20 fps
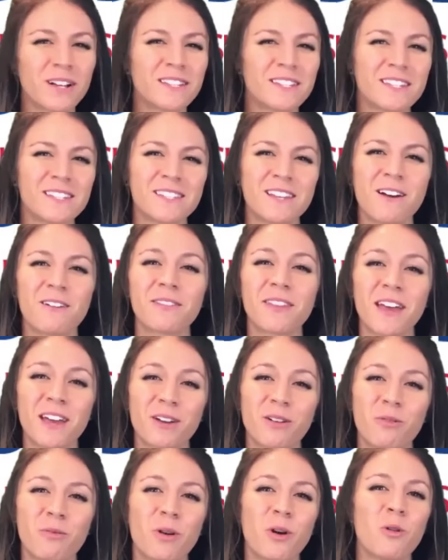want to sound
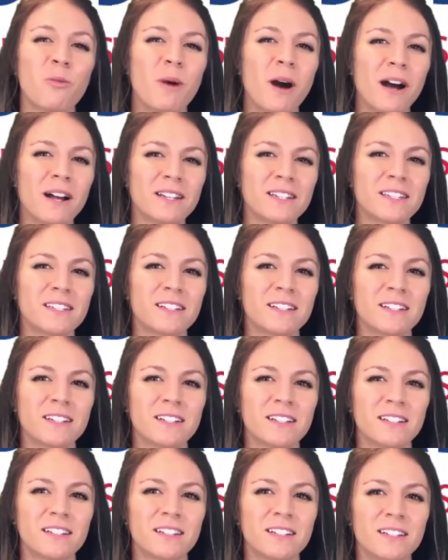like a robot.
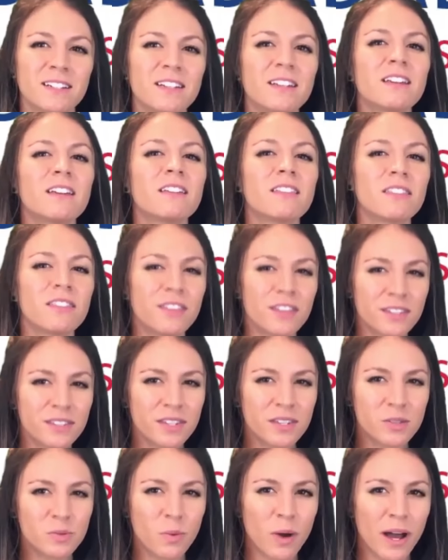
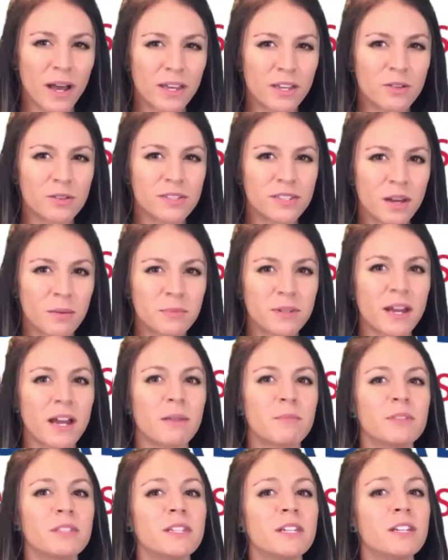This is why you
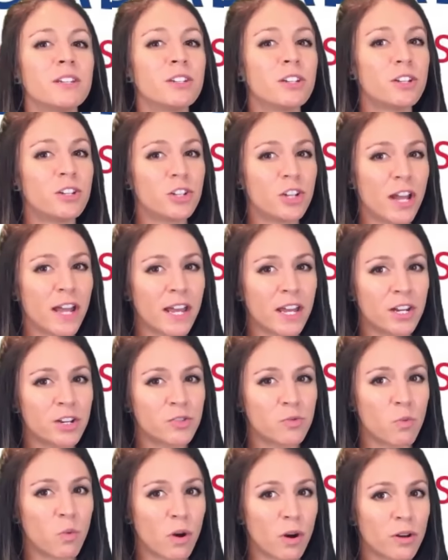sometimes need to
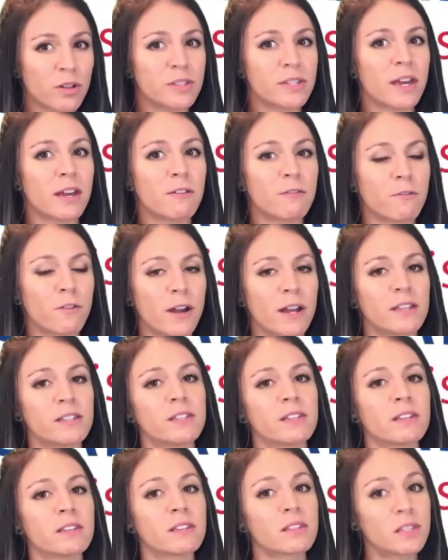change words and
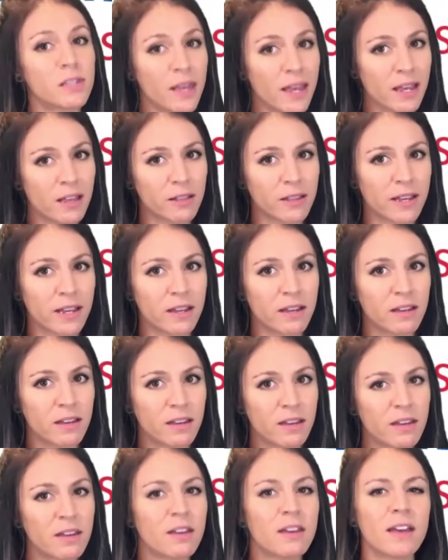phrases slightly
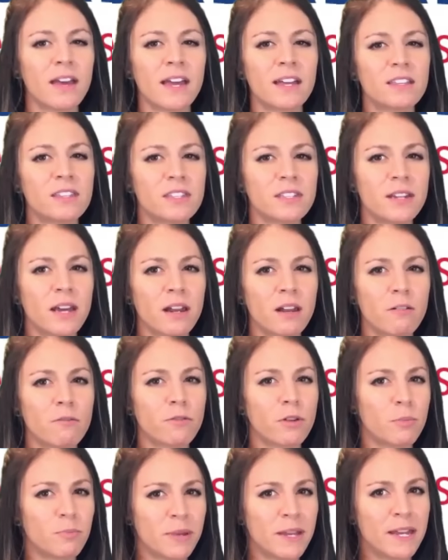instead
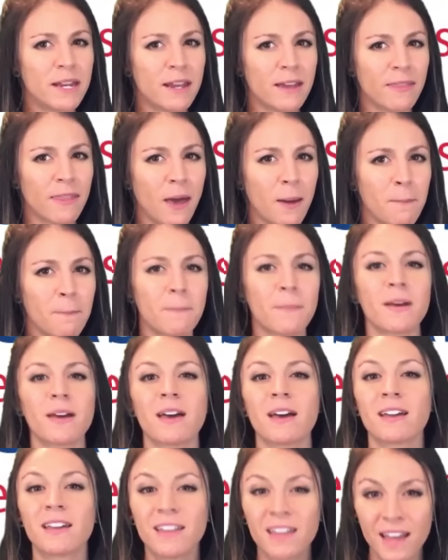of repeating them
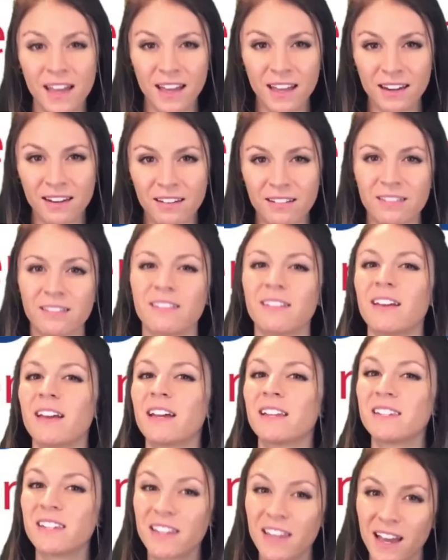again
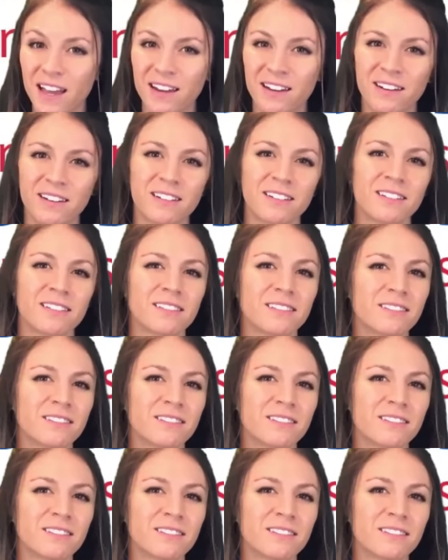and again.